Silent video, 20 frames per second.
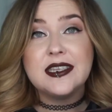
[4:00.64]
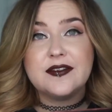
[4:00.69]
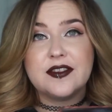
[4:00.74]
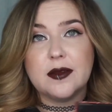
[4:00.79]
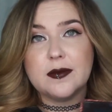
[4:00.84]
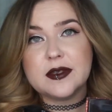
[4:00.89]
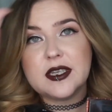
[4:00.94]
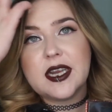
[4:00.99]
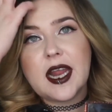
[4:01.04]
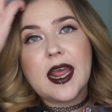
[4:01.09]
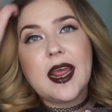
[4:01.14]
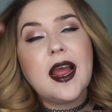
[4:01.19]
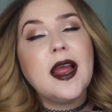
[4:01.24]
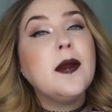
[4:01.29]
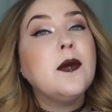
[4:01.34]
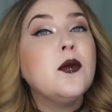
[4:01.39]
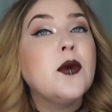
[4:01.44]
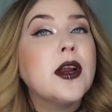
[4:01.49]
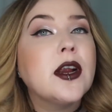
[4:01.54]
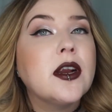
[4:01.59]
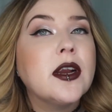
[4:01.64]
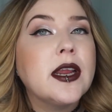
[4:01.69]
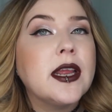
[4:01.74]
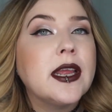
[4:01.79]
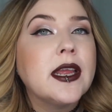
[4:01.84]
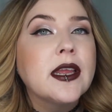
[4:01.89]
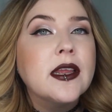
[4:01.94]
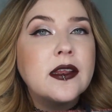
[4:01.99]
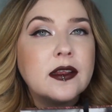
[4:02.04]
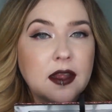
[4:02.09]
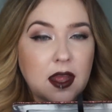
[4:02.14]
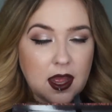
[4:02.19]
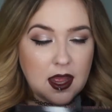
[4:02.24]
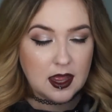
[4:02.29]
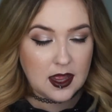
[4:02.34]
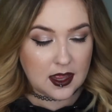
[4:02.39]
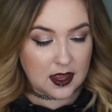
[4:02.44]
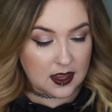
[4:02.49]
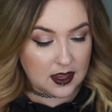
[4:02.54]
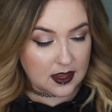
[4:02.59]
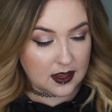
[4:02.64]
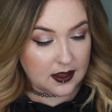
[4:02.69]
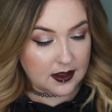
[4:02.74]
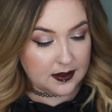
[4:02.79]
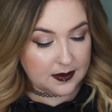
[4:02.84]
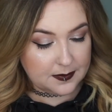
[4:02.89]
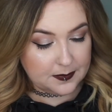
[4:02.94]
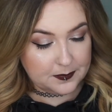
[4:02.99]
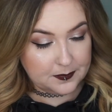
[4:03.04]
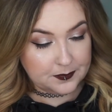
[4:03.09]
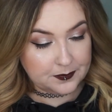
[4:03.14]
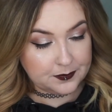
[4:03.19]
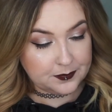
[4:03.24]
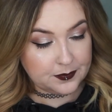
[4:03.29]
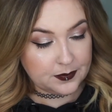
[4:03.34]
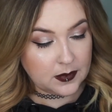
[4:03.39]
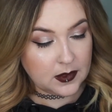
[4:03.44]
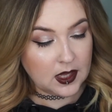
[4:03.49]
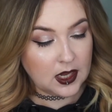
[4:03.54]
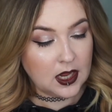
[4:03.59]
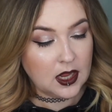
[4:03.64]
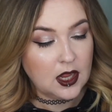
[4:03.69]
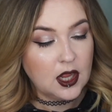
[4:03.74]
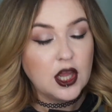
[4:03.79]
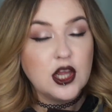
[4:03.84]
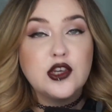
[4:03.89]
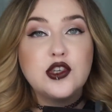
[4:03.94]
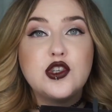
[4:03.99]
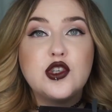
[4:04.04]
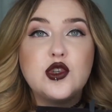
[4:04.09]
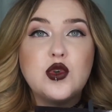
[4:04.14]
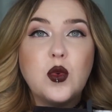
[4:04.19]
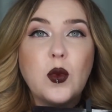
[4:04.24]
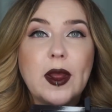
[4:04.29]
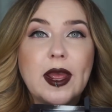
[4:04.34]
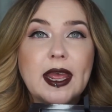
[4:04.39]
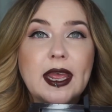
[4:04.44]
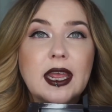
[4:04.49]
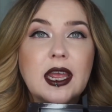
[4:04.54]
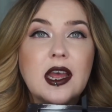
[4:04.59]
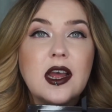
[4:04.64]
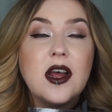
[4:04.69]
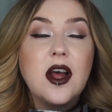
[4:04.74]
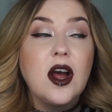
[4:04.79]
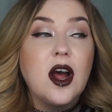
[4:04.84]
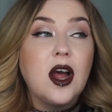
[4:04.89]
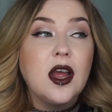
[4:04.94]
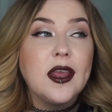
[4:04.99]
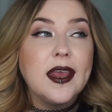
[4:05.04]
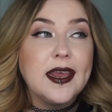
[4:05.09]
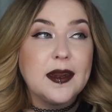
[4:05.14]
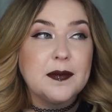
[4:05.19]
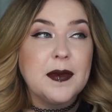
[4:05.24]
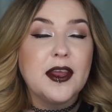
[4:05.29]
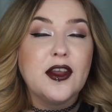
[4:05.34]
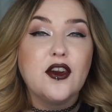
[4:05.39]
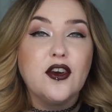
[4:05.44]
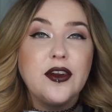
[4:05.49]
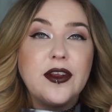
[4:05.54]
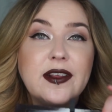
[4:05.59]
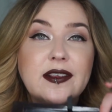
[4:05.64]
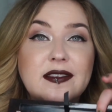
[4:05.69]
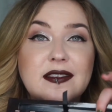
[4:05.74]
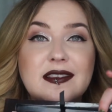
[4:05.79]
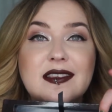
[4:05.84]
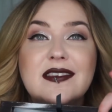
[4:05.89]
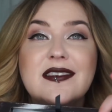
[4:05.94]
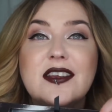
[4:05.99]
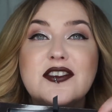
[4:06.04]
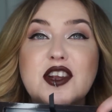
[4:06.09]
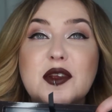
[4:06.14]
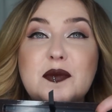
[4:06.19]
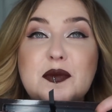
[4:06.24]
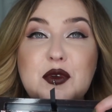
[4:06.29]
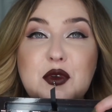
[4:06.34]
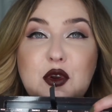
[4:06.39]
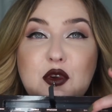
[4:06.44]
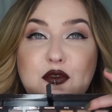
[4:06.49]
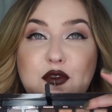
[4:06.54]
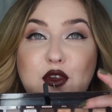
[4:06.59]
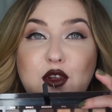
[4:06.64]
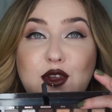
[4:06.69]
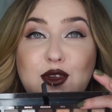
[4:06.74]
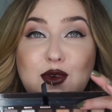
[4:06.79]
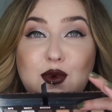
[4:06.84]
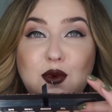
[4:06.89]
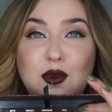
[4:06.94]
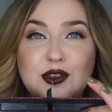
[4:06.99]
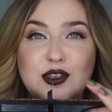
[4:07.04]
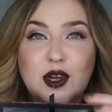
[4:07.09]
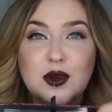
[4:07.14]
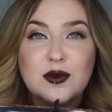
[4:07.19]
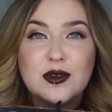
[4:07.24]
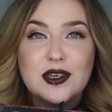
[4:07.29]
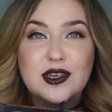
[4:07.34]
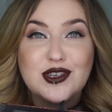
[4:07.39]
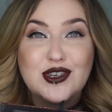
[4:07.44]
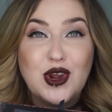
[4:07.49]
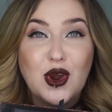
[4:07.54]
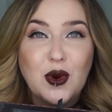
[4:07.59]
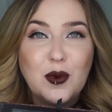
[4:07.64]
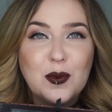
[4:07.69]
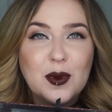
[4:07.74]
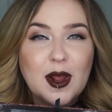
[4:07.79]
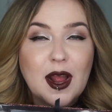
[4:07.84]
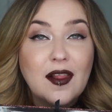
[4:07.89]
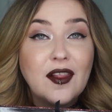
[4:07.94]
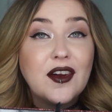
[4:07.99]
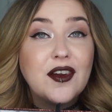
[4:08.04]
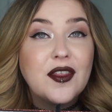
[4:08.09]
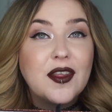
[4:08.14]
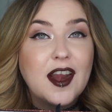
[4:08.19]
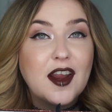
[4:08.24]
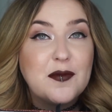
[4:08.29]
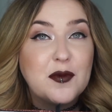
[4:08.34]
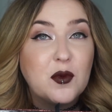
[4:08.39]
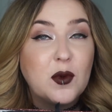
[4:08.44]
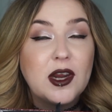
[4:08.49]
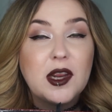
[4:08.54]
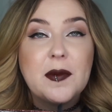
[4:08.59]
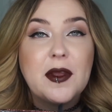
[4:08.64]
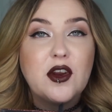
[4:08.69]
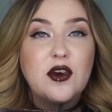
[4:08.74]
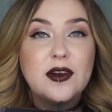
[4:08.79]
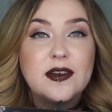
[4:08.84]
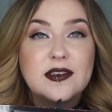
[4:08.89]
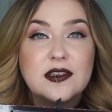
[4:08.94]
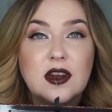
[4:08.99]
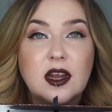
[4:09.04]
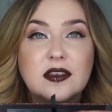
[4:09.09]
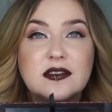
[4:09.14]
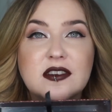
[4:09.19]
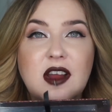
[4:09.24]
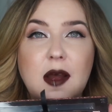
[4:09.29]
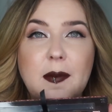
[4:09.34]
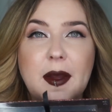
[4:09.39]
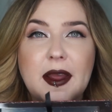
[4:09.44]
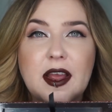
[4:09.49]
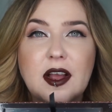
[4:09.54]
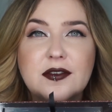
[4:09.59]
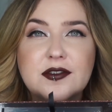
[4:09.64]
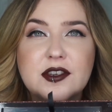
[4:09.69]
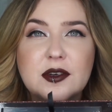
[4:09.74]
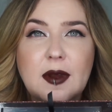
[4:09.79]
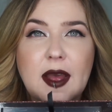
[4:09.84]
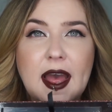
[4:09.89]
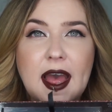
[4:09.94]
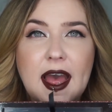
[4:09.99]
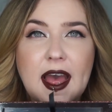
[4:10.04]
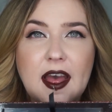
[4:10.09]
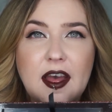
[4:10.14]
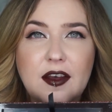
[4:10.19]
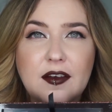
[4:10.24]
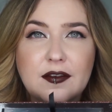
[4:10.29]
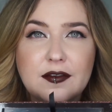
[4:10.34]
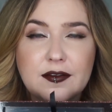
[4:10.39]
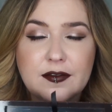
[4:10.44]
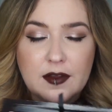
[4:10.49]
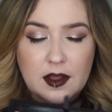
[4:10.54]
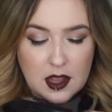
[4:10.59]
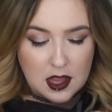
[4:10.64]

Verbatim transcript: of them. Today I'm wearing uh, Twig in my crease. This is such a beautiful, cool toned taupe color that I've been wearing in my crease nonstop. I also have